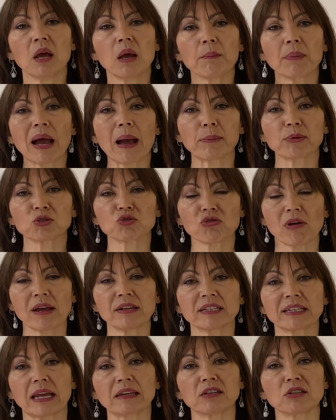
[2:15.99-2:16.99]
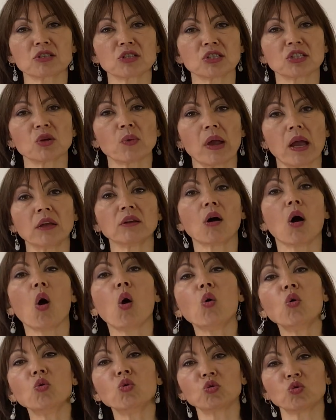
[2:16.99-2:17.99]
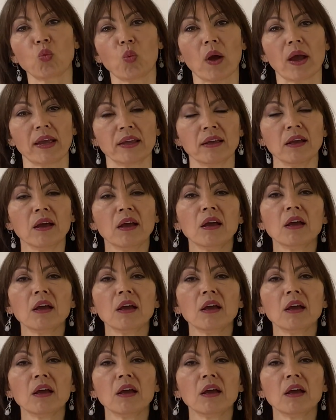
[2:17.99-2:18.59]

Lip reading: perhaps trying to get us to do it an old way,